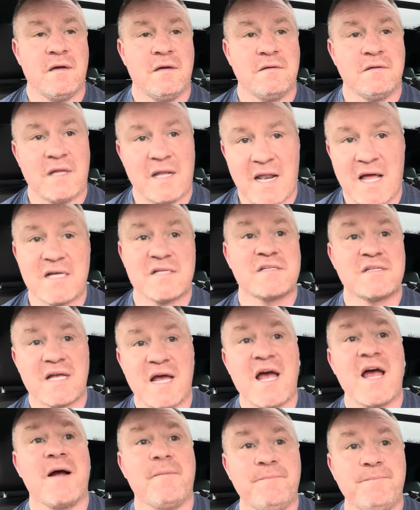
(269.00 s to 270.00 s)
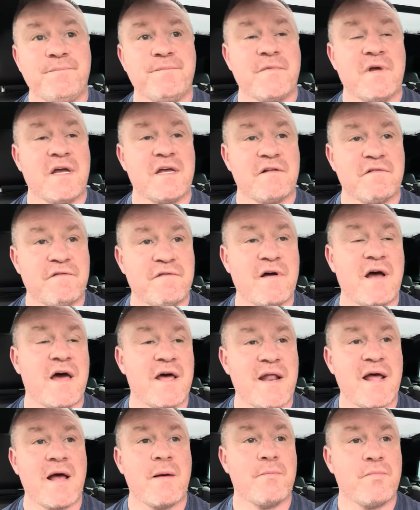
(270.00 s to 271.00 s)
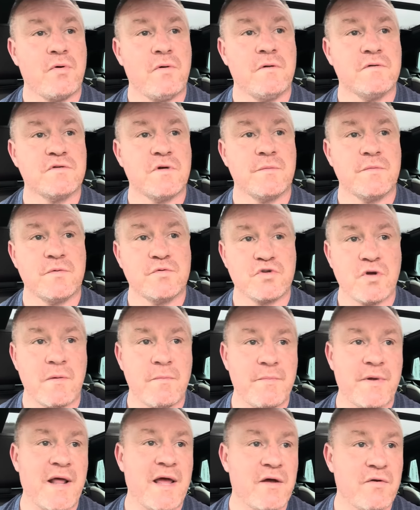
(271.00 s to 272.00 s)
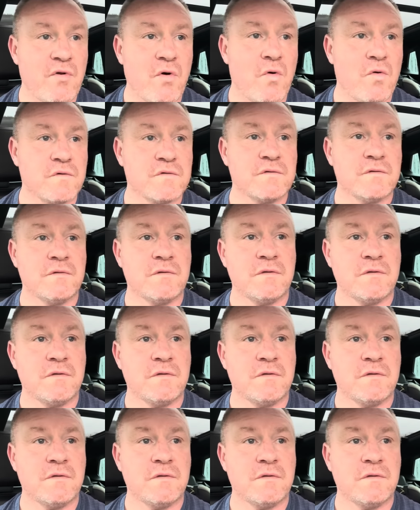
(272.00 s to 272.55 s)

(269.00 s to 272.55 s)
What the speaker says: The last time I had a firearm pulled on me was on Breck Road.